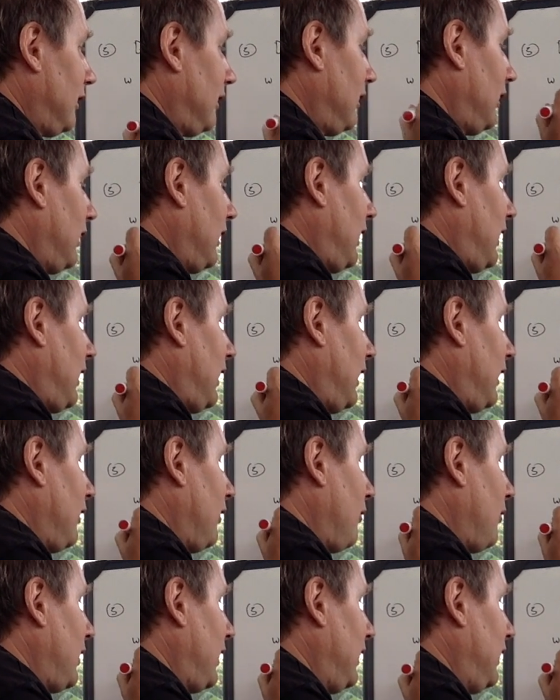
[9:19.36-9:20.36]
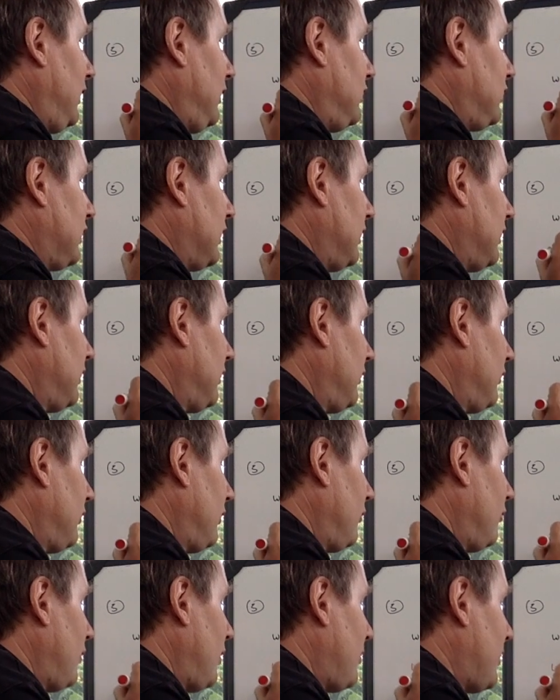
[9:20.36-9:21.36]
a higher wage
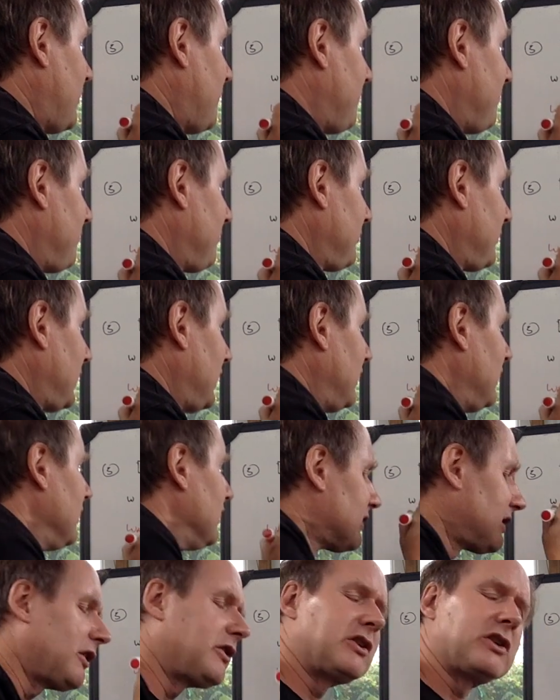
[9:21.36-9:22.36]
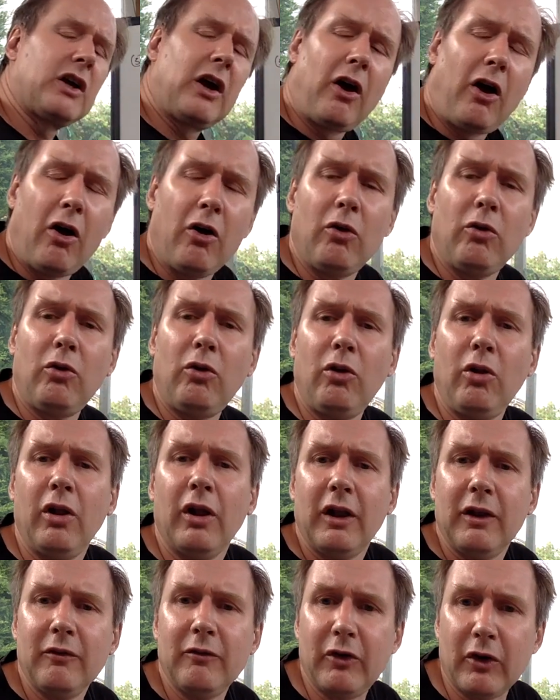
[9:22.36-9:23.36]
than women. So there's a
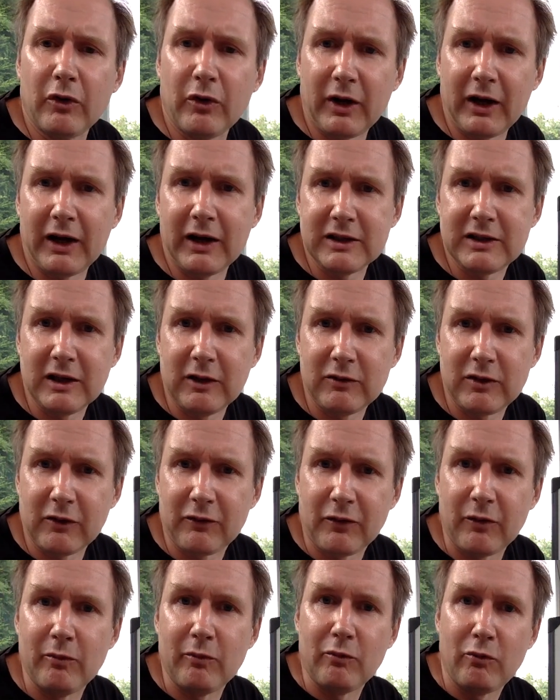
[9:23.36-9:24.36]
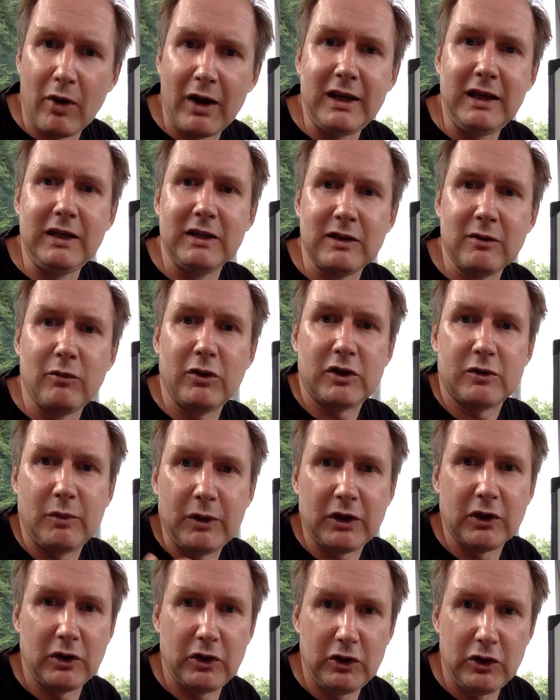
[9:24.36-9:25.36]
whole variety of different ways in which we
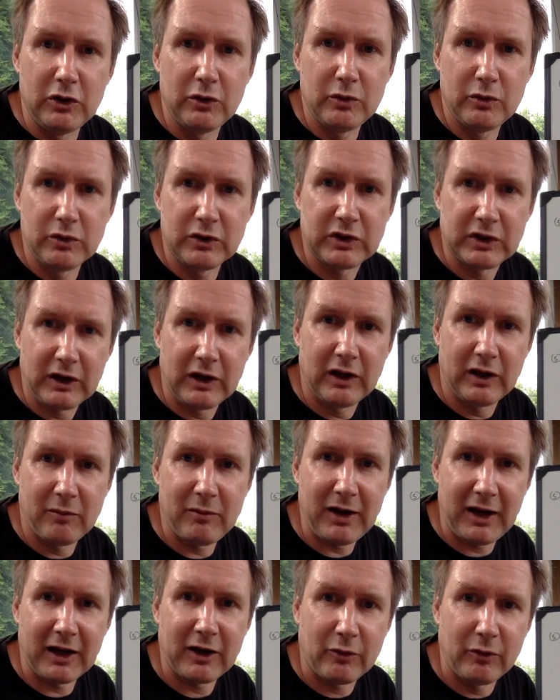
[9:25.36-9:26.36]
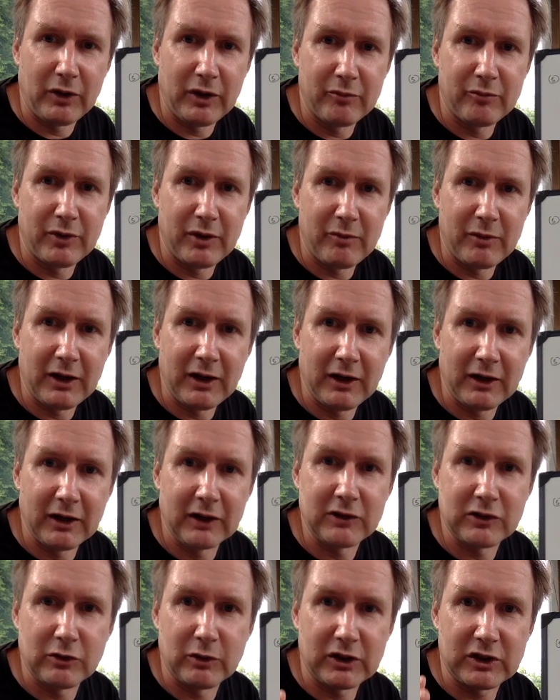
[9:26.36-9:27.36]
can use equilibrium here
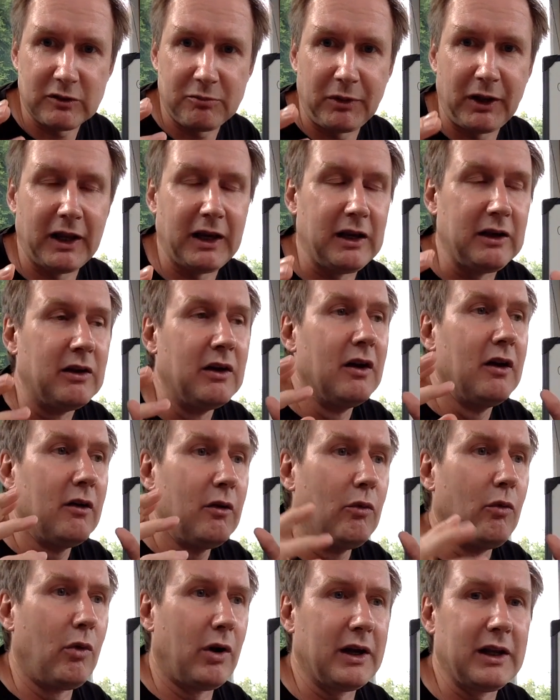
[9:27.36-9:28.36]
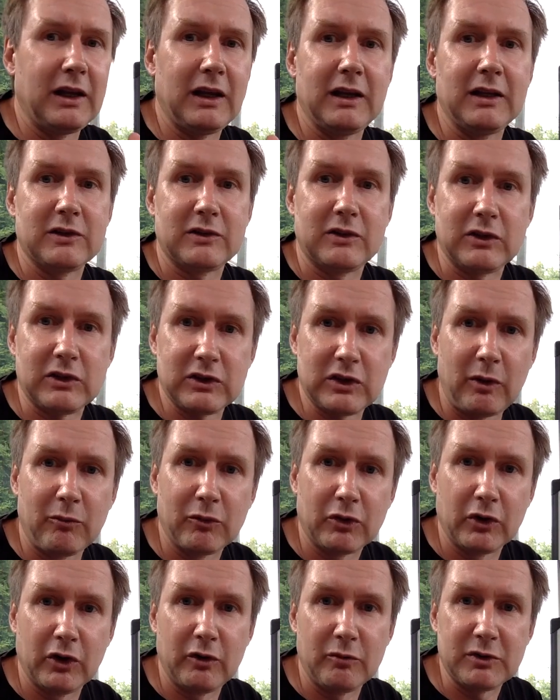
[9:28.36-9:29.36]
to explain why it is that some
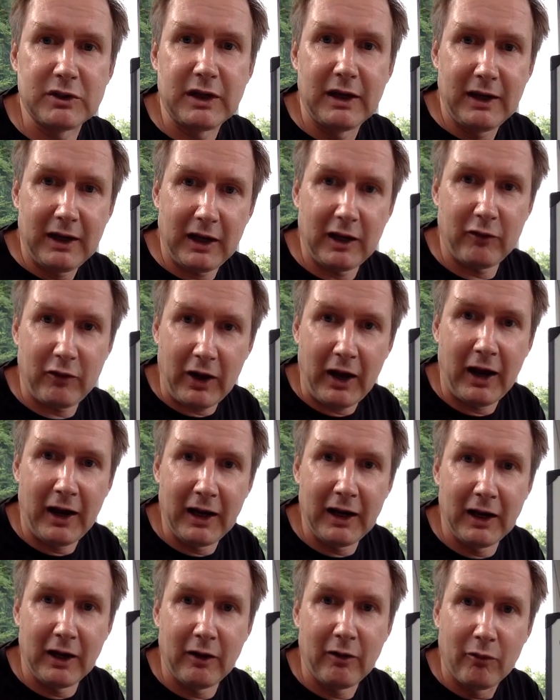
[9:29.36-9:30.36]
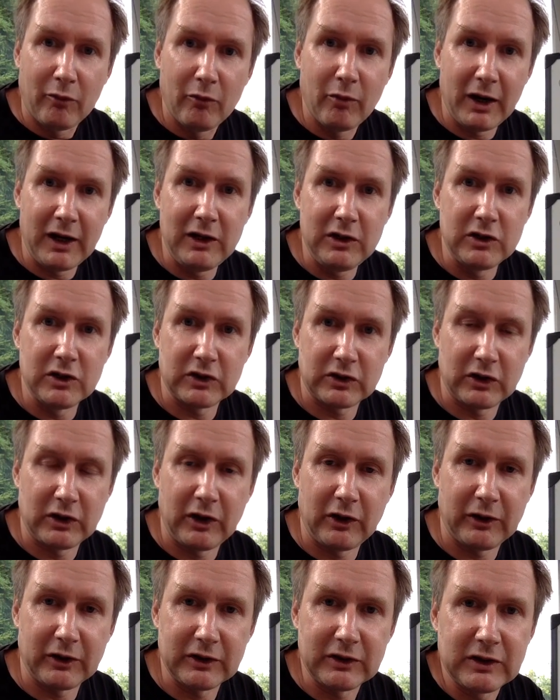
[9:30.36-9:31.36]
groups have higher wages than
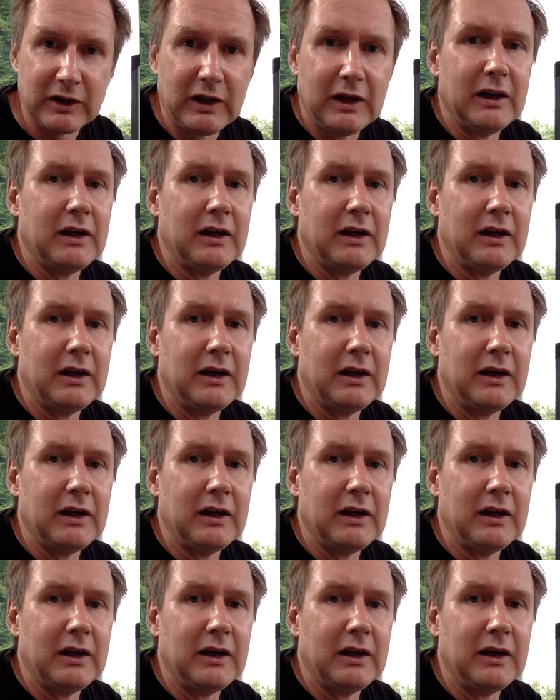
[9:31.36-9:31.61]
others.